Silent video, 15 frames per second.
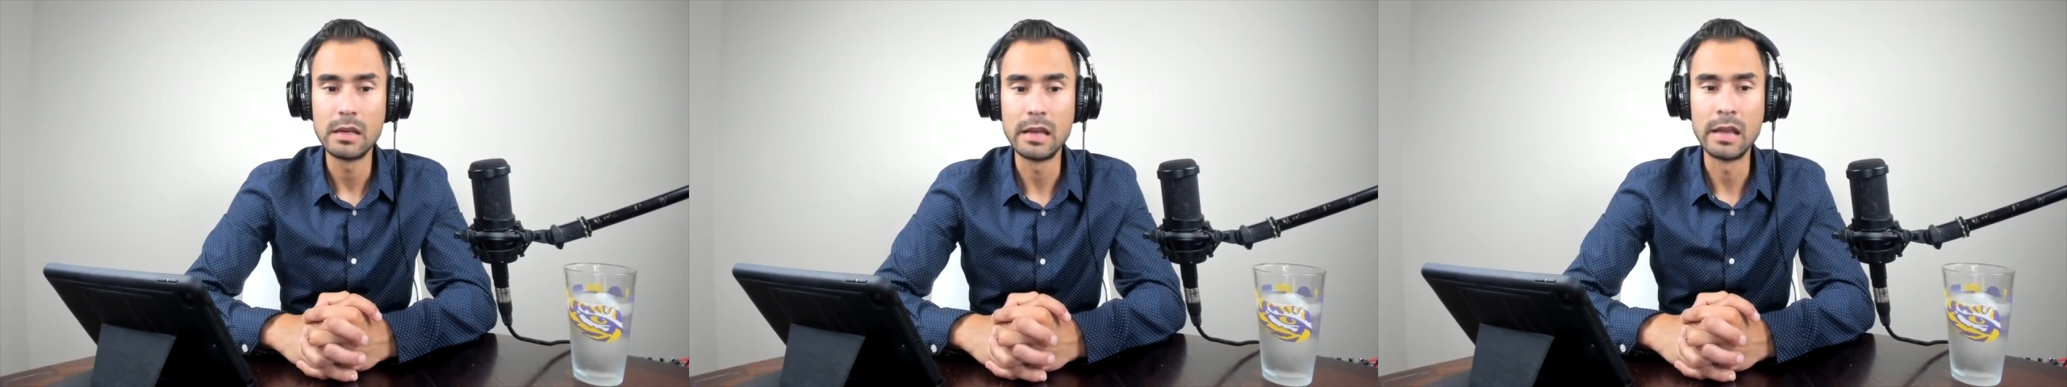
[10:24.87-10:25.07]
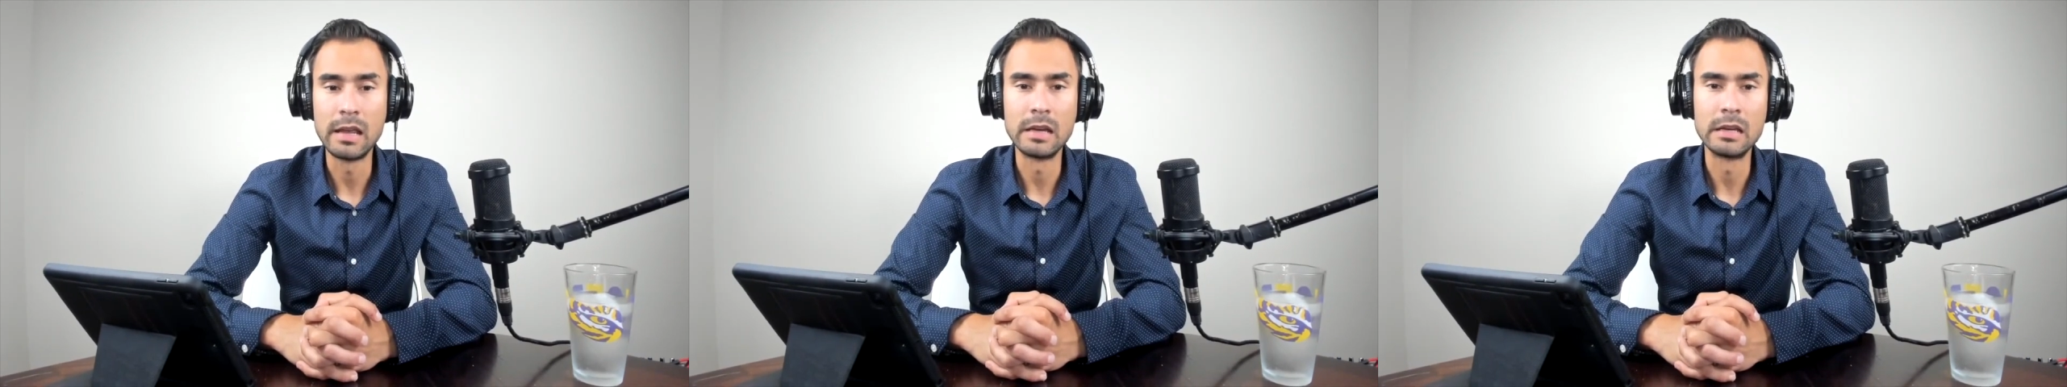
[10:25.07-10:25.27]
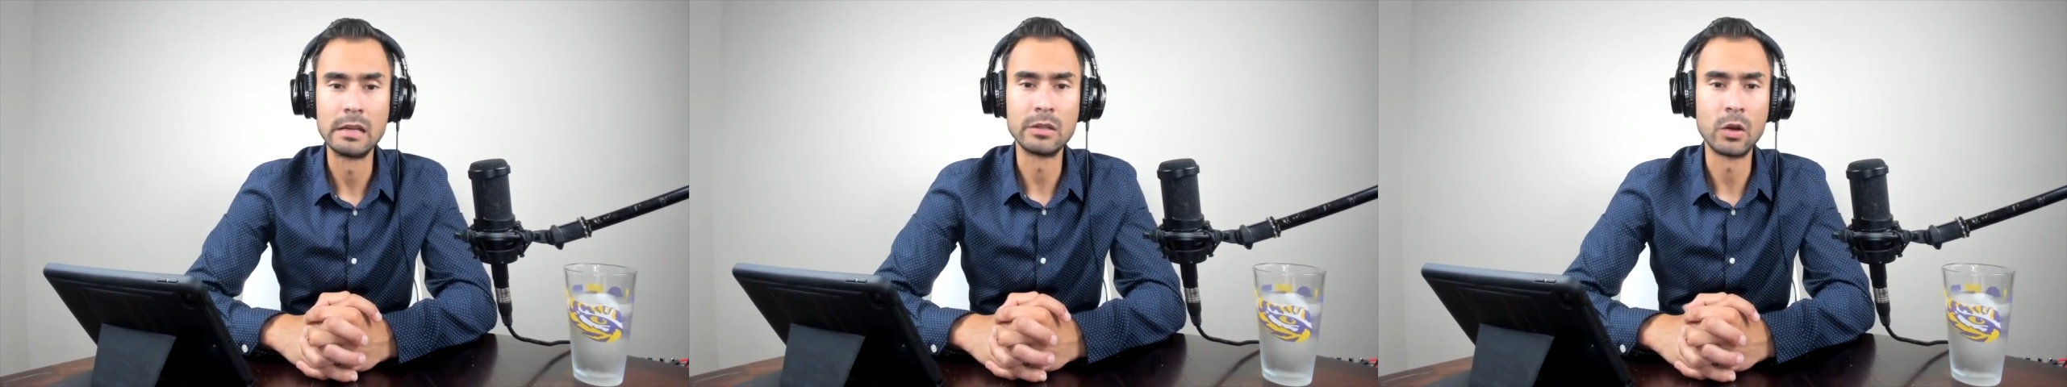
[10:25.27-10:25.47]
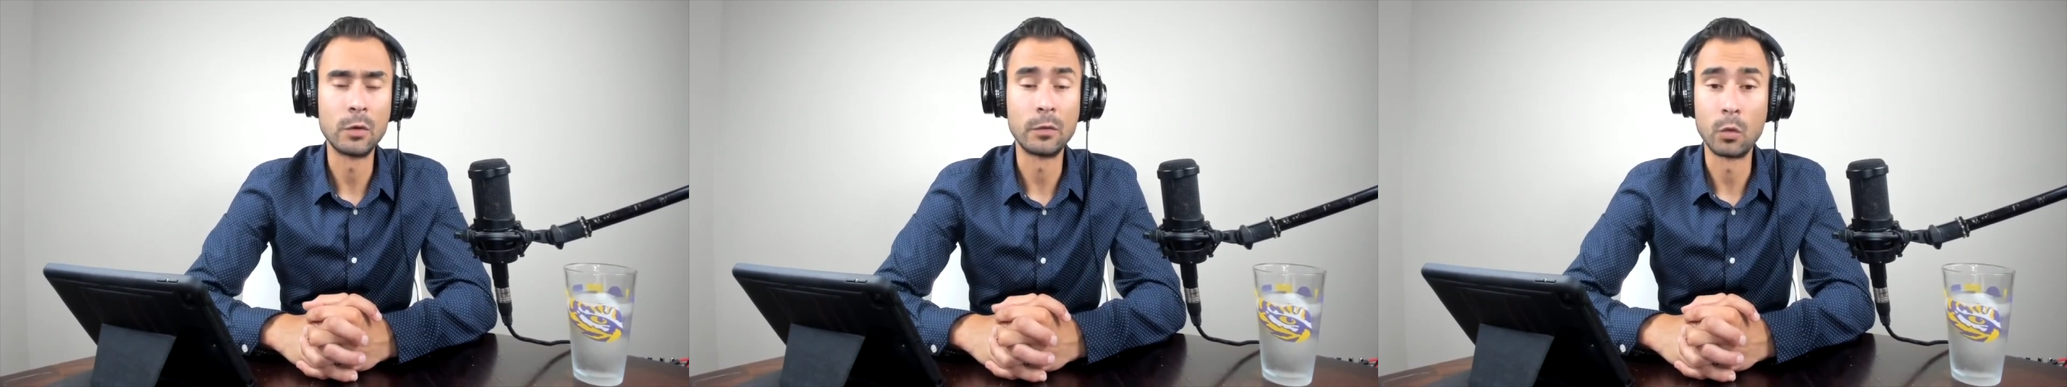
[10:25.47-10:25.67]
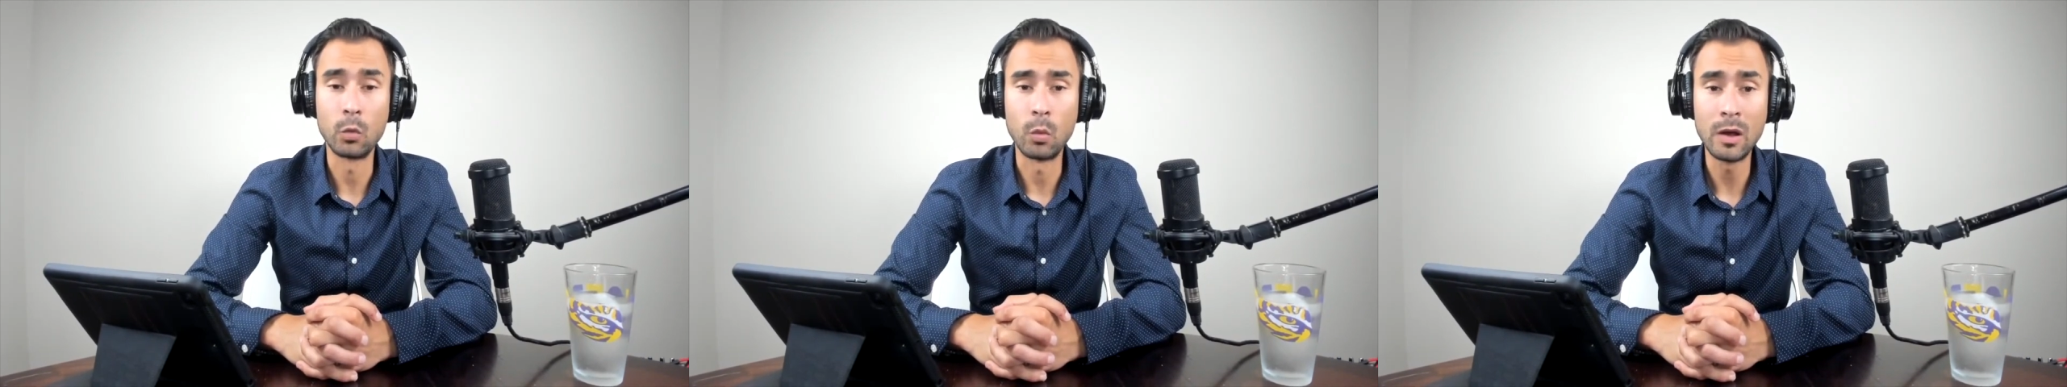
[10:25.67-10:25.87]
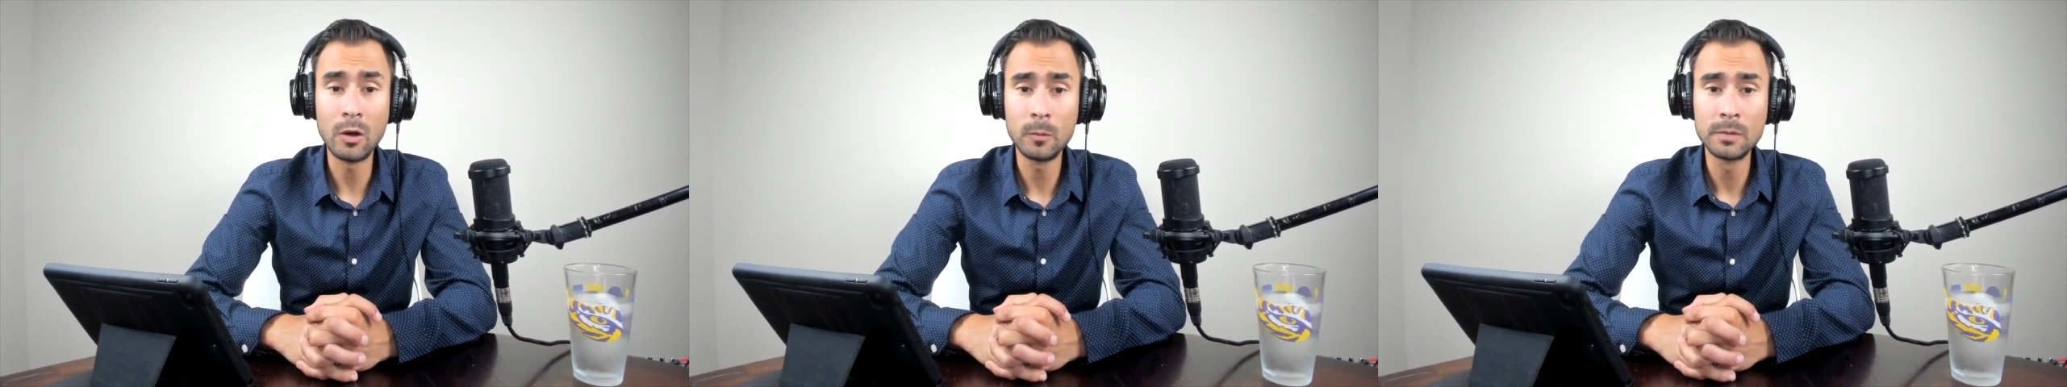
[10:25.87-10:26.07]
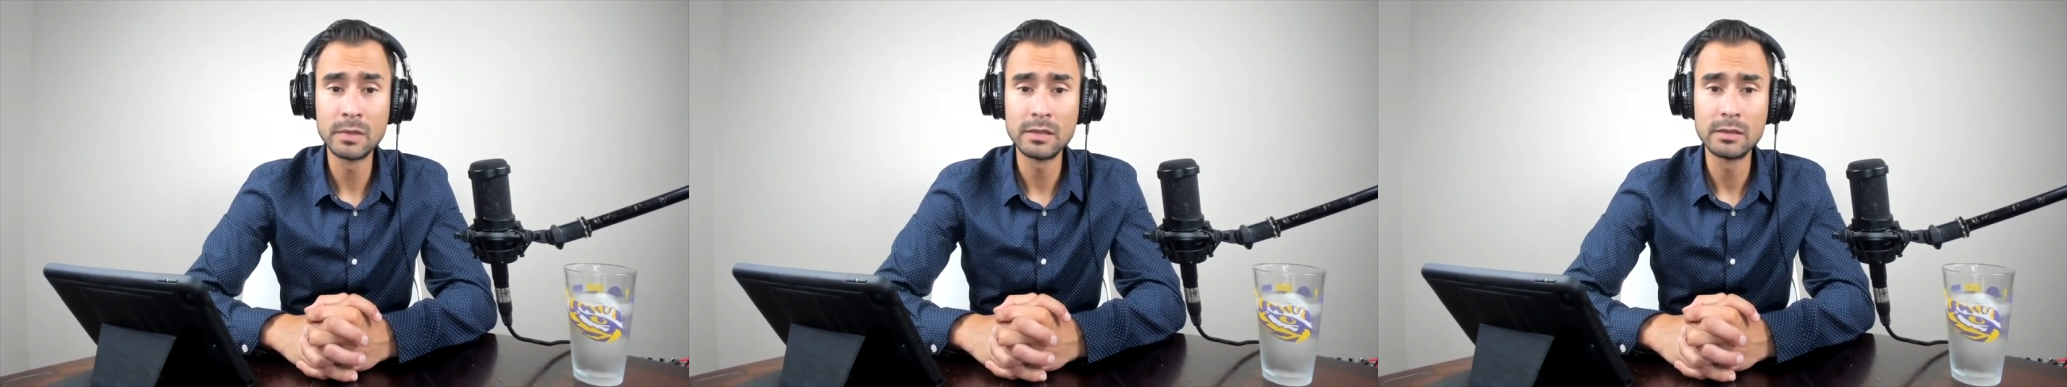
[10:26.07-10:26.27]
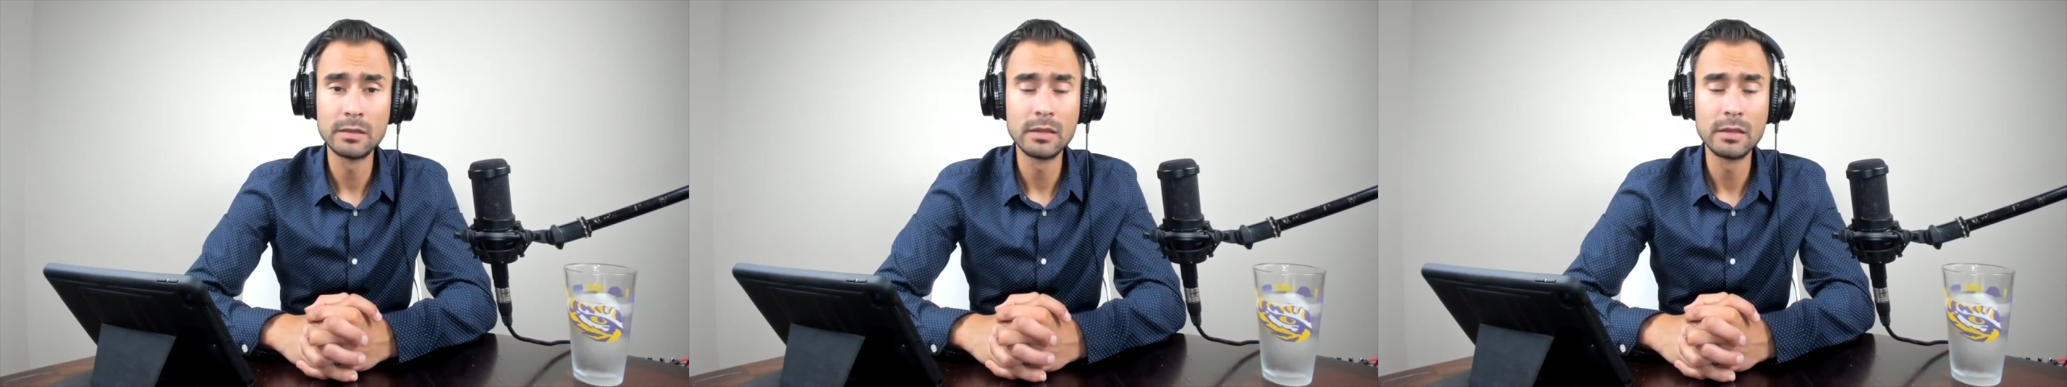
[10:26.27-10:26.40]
and overwhelmed.